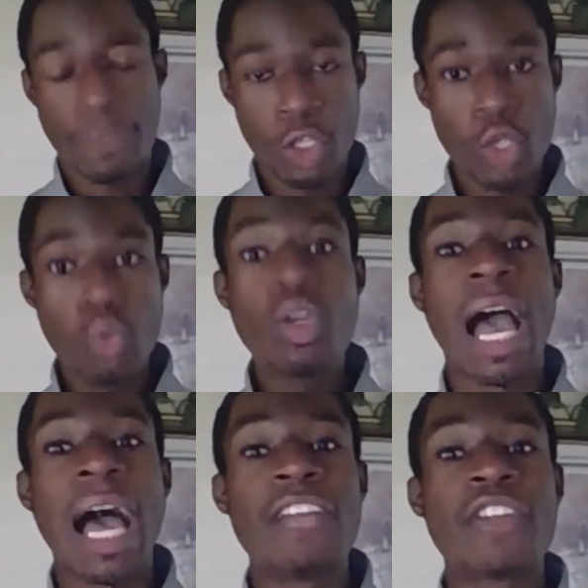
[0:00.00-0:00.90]
you
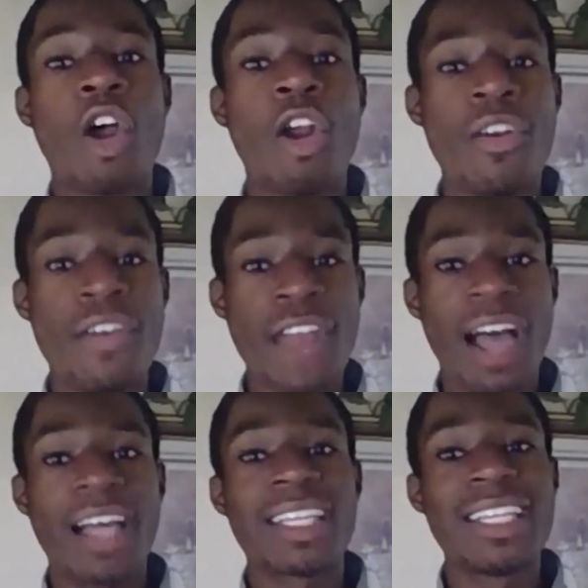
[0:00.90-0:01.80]
guys are
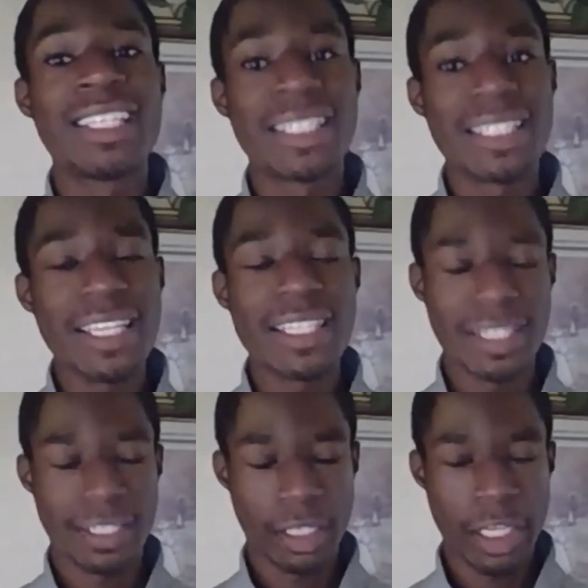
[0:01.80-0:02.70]
not
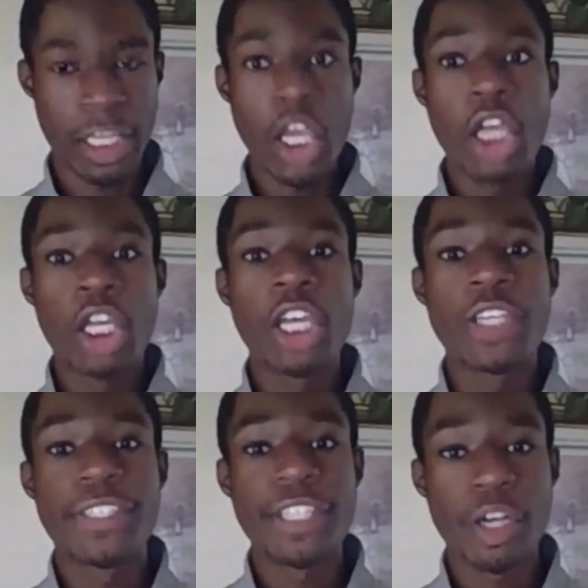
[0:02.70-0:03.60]
consistently
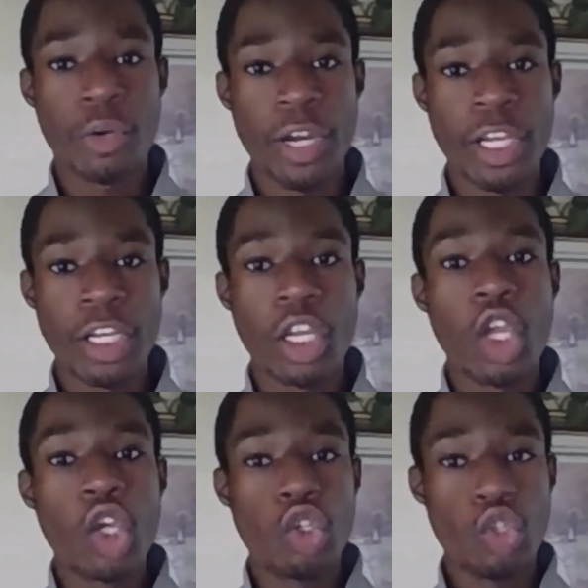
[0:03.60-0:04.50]

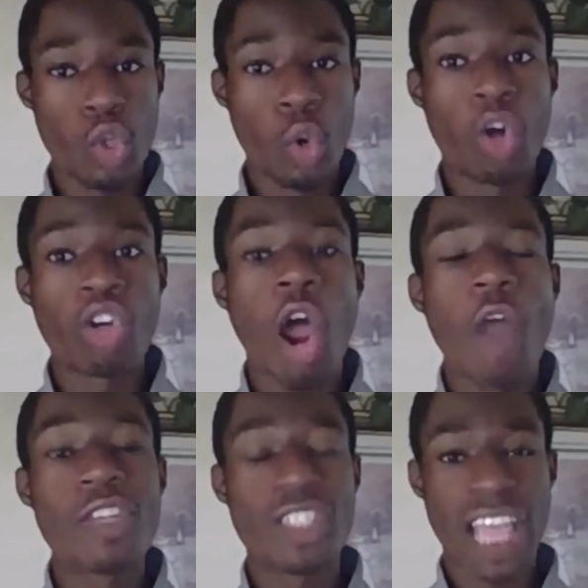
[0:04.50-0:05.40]
considering
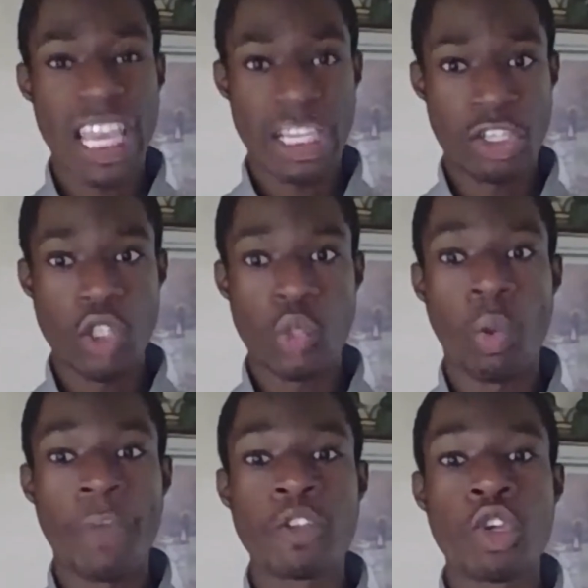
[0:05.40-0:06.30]
conversations
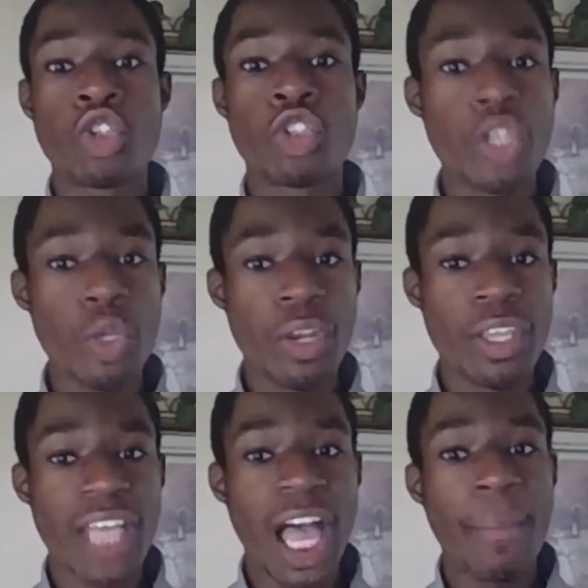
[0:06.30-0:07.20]
with their
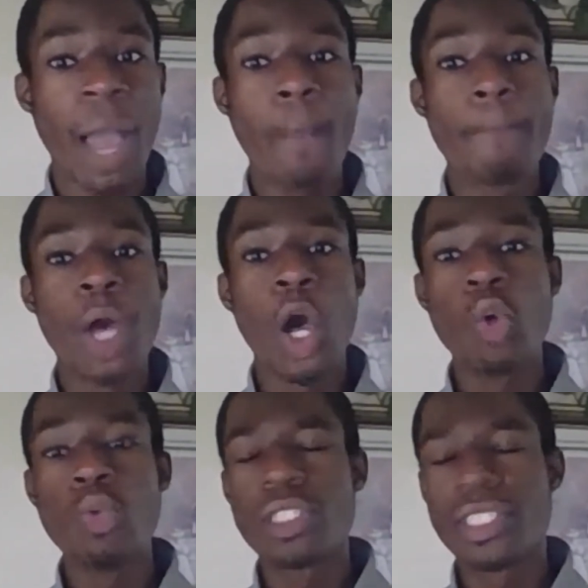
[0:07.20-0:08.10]
students about
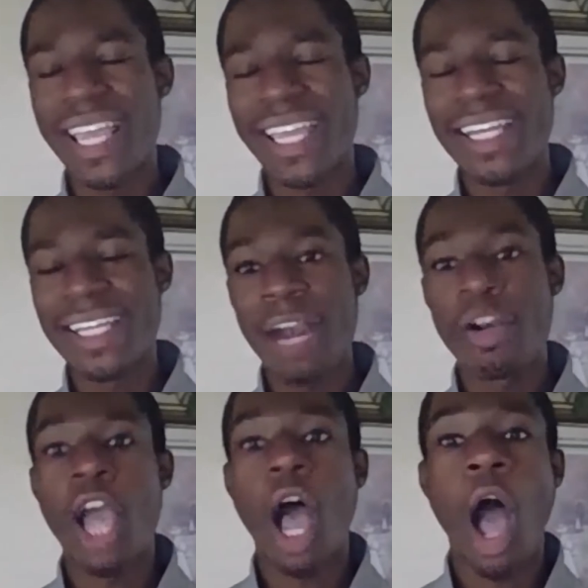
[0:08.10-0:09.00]
secondary
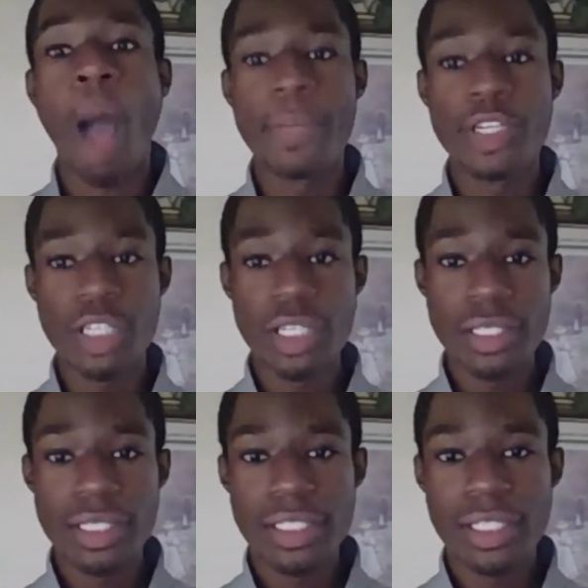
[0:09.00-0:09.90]

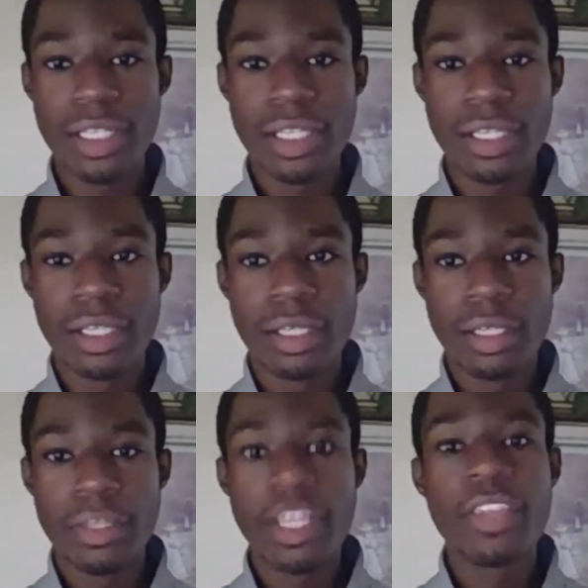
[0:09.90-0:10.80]
options,
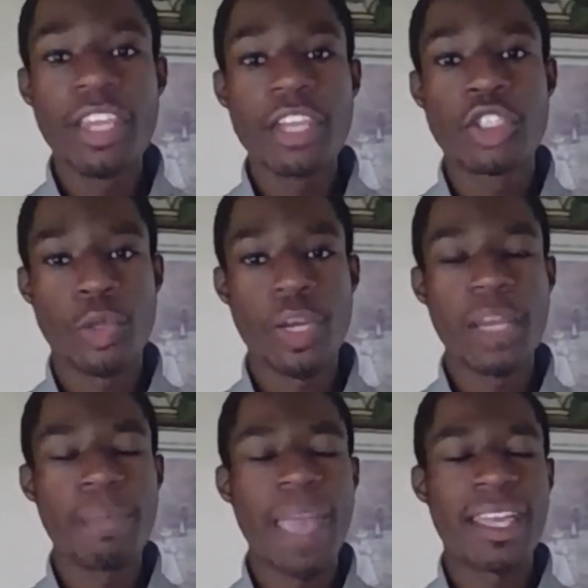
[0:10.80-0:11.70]
then this
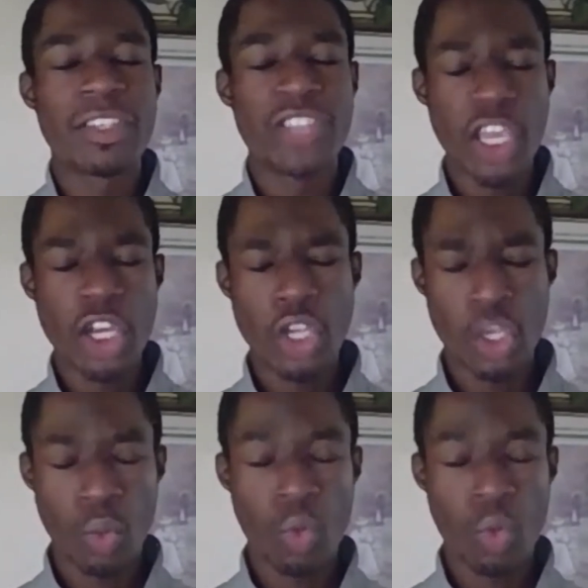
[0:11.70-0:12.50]
trend may continue